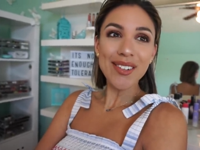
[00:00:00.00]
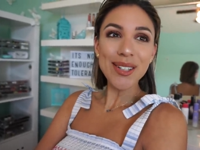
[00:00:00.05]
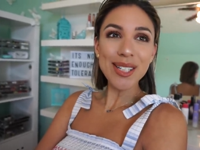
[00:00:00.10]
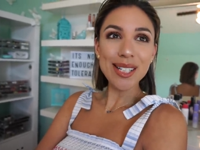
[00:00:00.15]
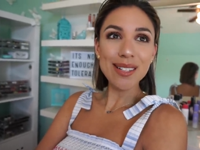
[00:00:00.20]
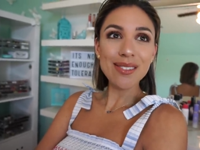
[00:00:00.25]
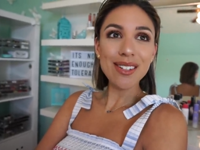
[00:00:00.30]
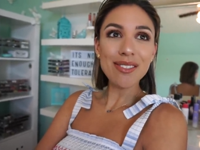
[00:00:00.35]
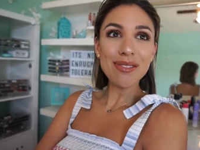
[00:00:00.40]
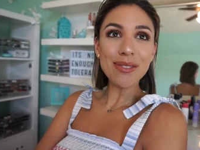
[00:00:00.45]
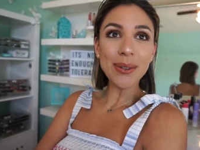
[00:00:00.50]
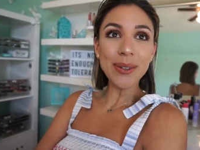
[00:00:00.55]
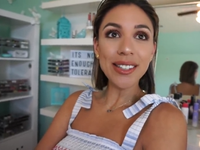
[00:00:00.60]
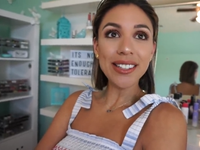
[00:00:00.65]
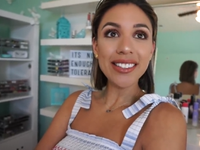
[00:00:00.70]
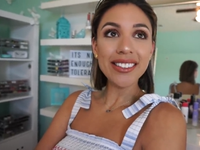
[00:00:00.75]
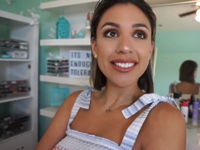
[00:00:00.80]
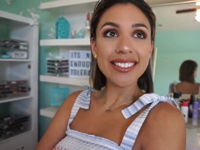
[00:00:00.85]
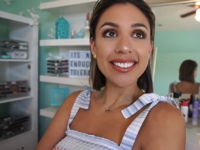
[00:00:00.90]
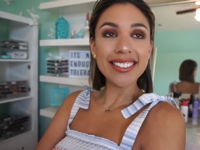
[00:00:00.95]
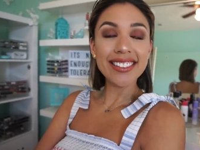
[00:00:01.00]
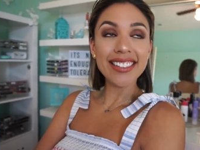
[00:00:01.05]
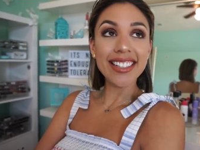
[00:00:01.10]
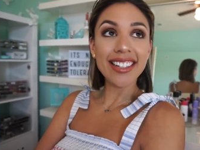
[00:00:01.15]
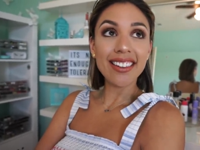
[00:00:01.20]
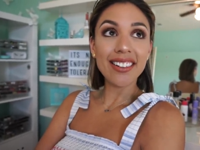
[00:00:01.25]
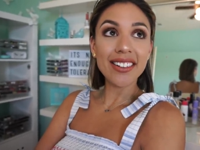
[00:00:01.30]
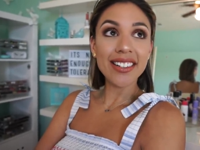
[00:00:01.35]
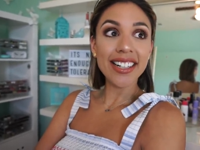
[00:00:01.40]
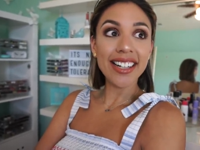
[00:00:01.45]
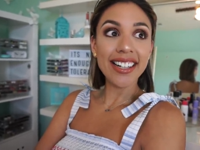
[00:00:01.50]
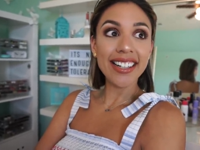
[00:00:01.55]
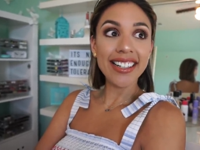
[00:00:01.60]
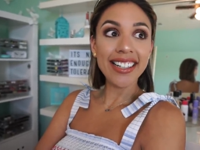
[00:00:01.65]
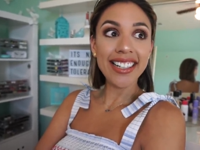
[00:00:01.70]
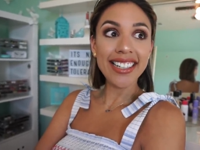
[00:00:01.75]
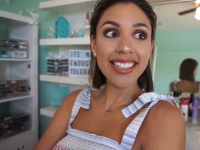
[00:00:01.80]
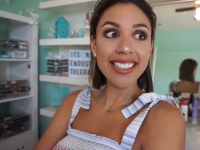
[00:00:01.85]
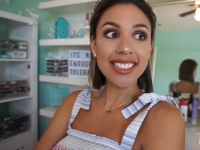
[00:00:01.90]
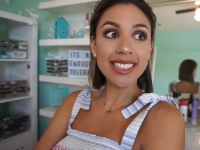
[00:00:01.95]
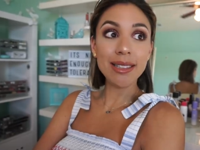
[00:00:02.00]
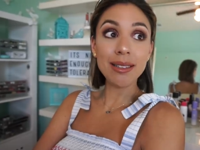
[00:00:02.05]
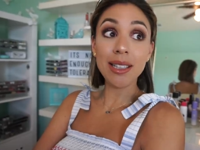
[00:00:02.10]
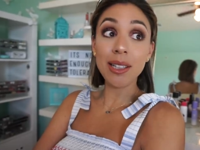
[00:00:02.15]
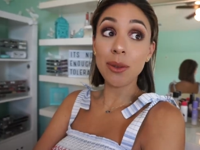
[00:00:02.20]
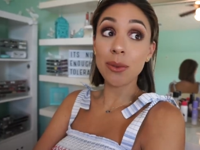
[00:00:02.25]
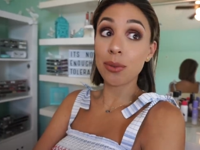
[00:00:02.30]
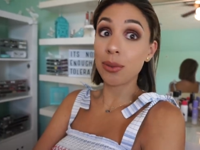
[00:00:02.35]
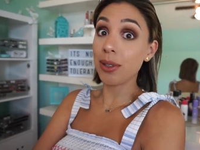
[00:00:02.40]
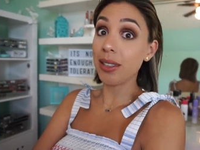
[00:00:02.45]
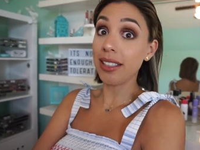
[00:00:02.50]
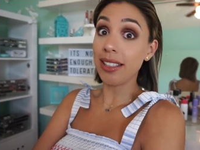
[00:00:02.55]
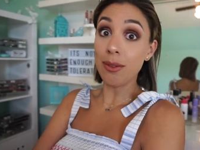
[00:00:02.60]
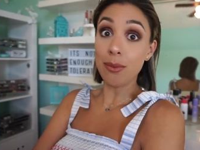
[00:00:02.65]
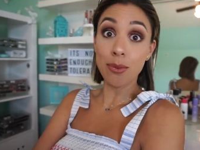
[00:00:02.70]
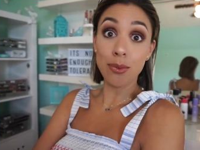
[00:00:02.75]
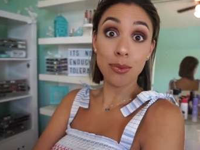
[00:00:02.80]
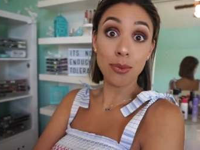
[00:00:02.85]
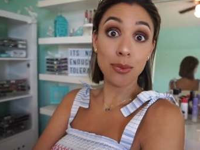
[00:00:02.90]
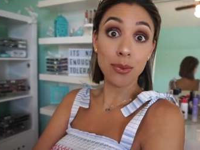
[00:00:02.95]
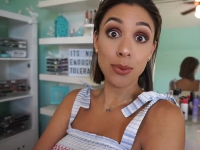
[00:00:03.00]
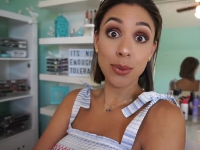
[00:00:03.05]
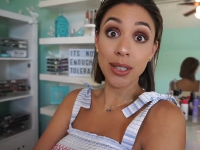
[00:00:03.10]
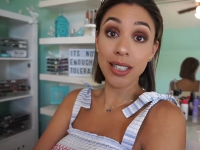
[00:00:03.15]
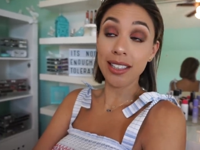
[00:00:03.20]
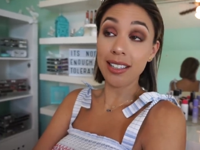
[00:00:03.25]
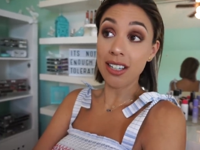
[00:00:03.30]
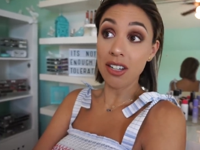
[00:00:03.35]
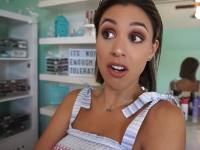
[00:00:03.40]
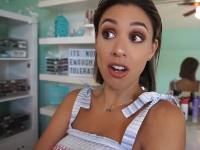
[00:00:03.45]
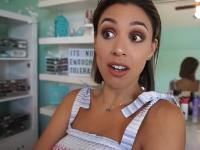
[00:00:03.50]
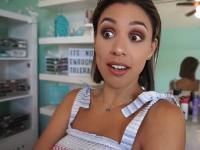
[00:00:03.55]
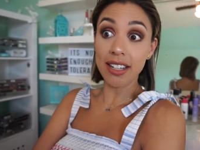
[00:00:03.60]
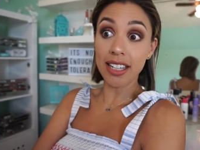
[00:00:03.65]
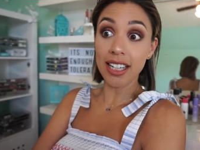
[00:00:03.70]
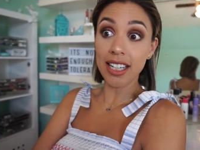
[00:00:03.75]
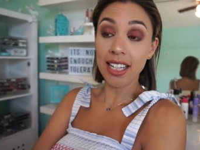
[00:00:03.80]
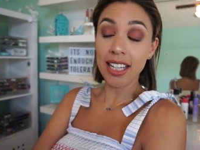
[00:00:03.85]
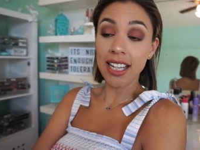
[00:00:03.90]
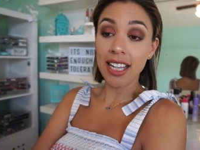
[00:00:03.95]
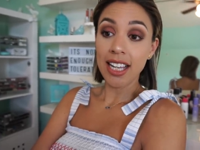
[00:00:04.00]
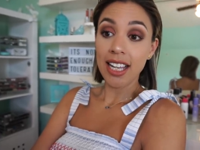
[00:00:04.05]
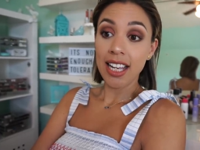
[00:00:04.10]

what did my four-year-old do the other day? He did something really, really naughty.